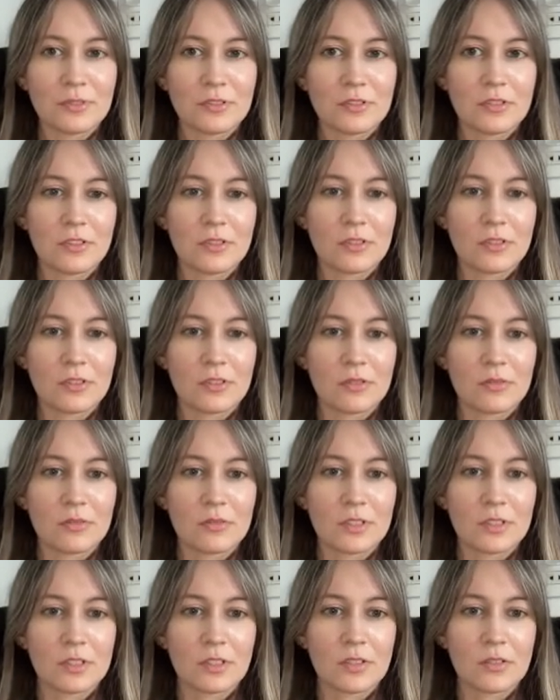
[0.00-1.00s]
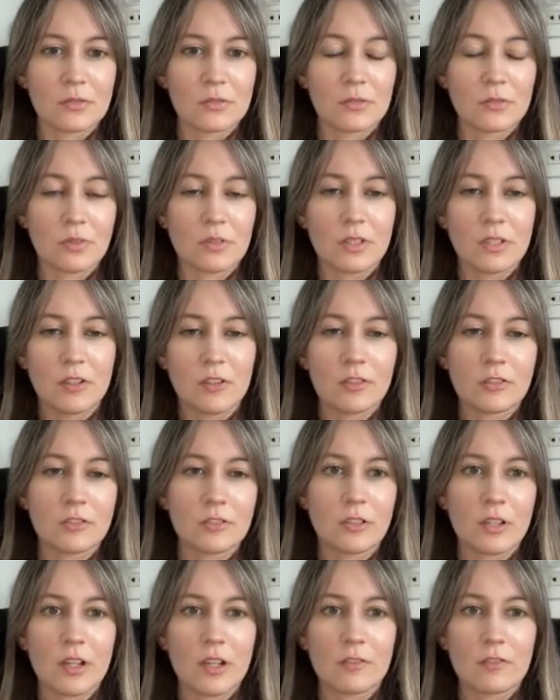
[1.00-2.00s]
So it's a good one. I
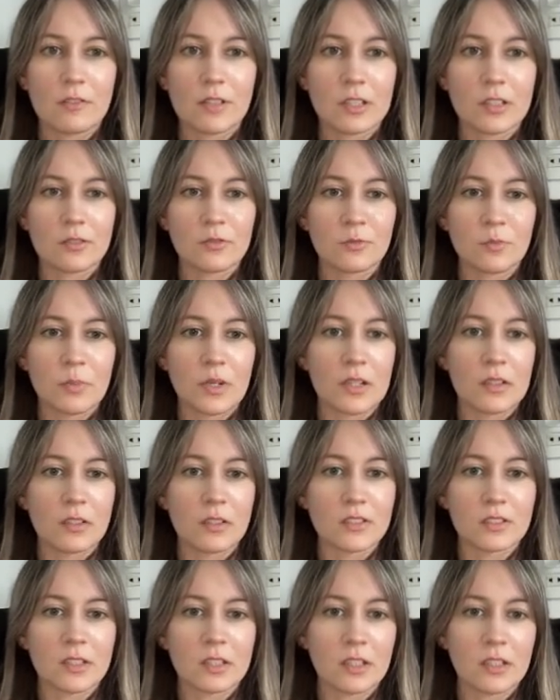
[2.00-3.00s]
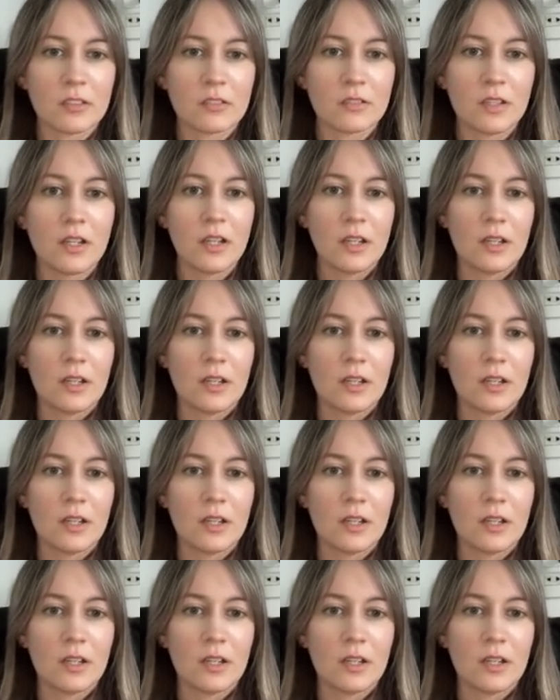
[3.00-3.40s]
also have like two buttons here.